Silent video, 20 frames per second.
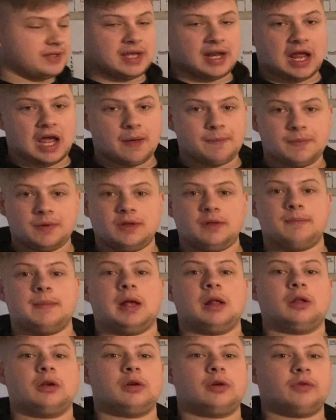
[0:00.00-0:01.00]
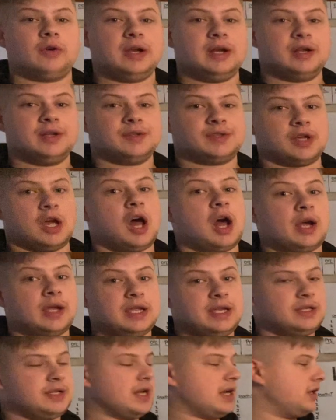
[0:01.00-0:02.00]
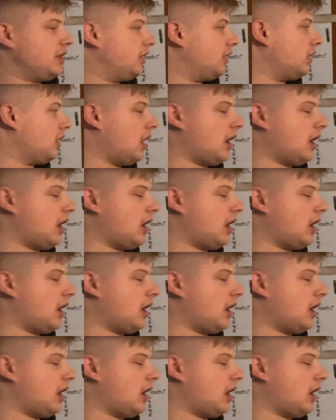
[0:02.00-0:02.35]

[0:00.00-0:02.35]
that happened in Mellon Arena's hockey tenure,